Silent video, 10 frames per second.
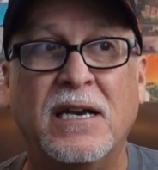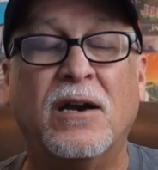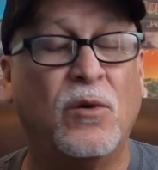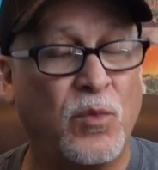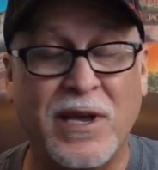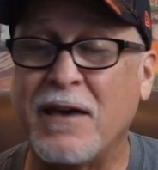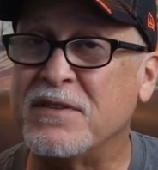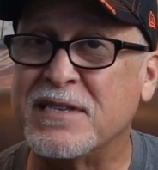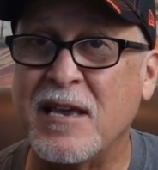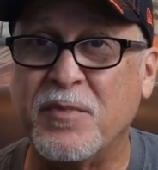We have the
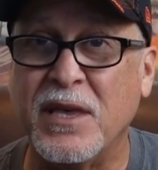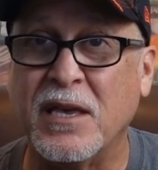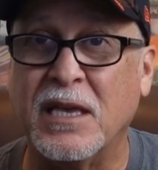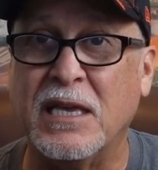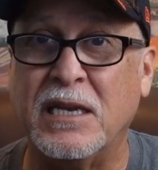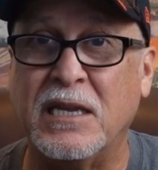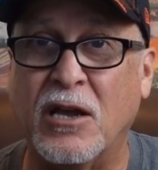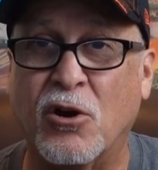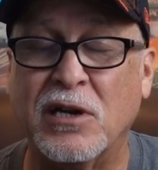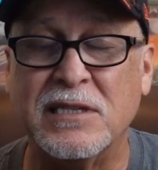same thing in
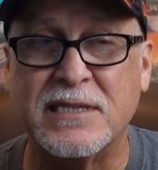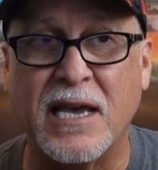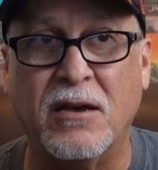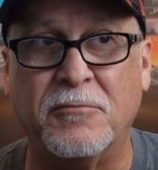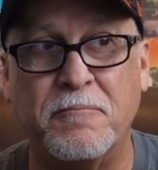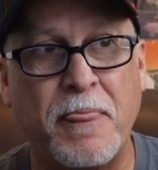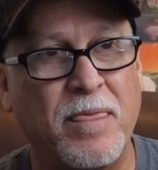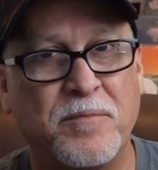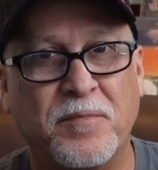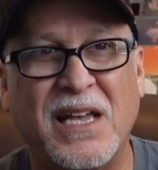our little town.
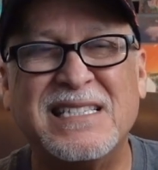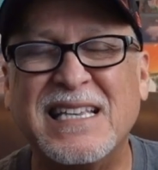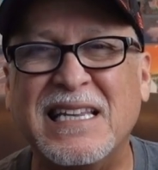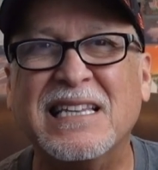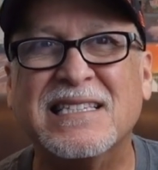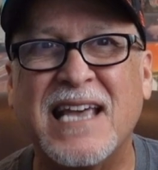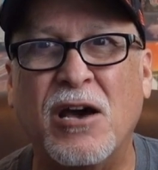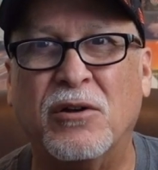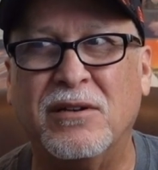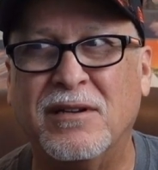I say little
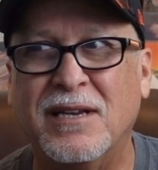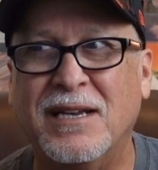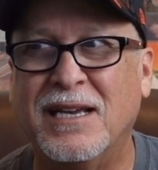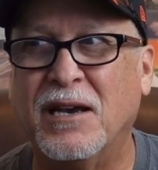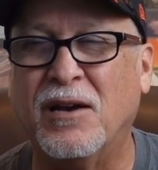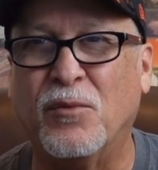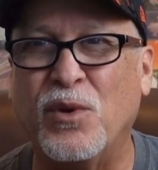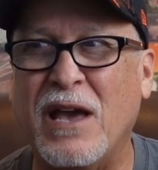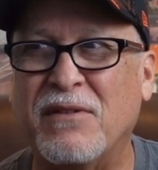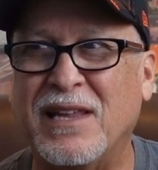town. Uh,
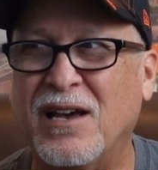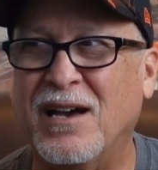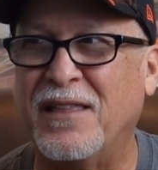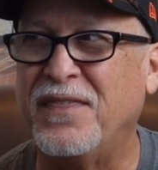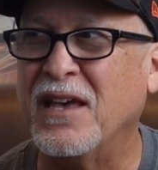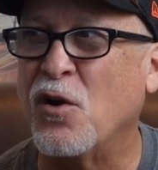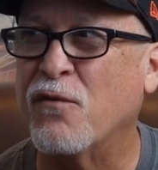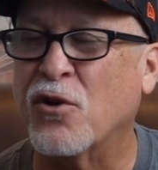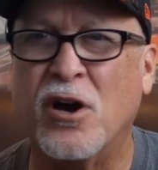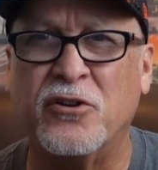we have, a, I think,
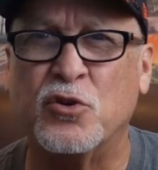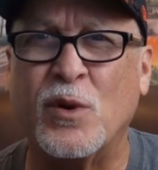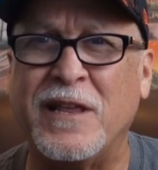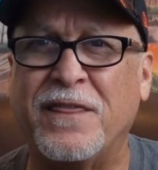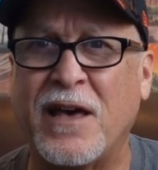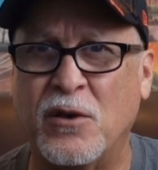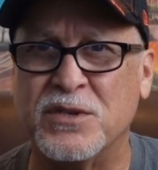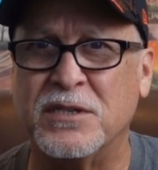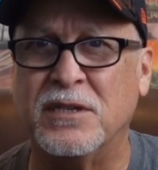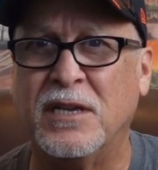over one hundred twenty
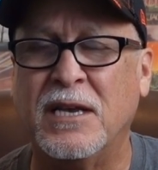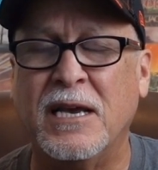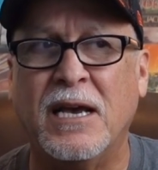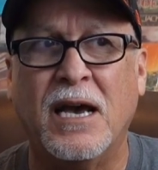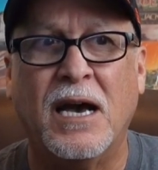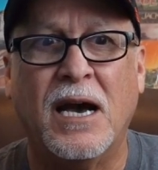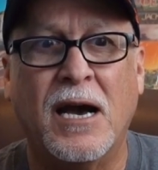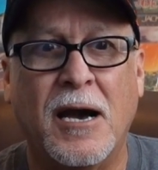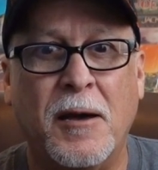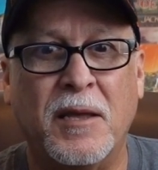thousand
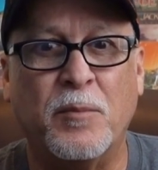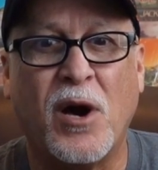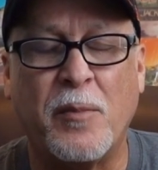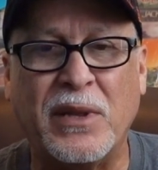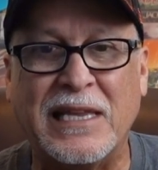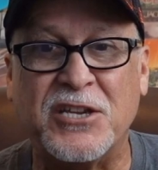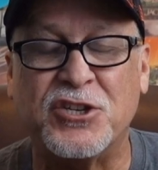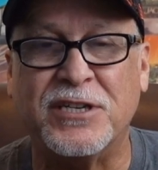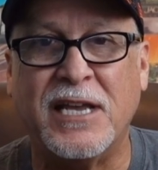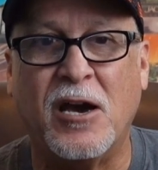uh, in
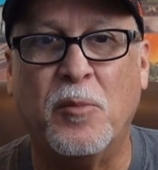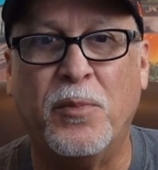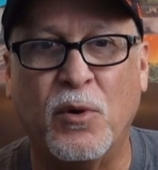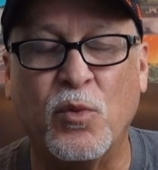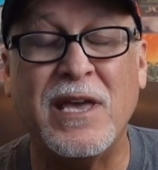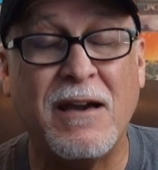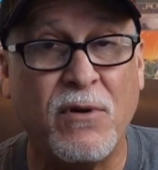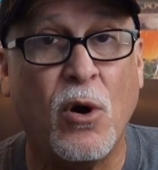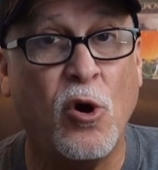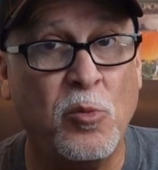population now, but we have a
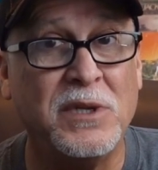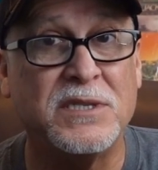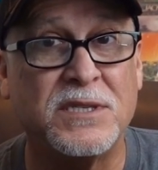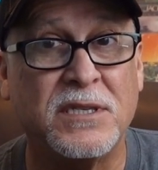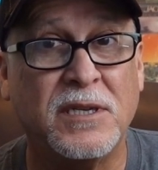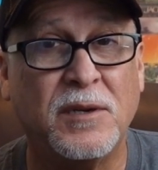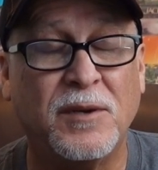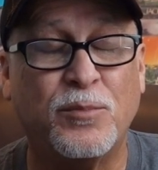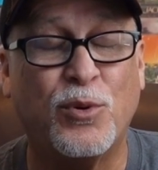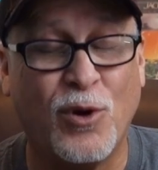homeless
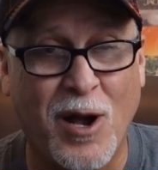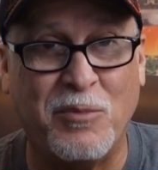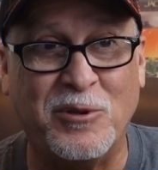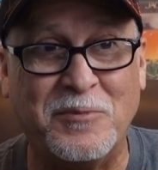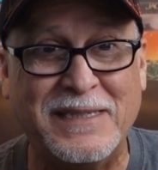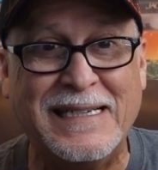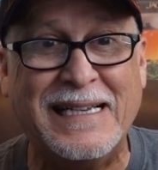problem.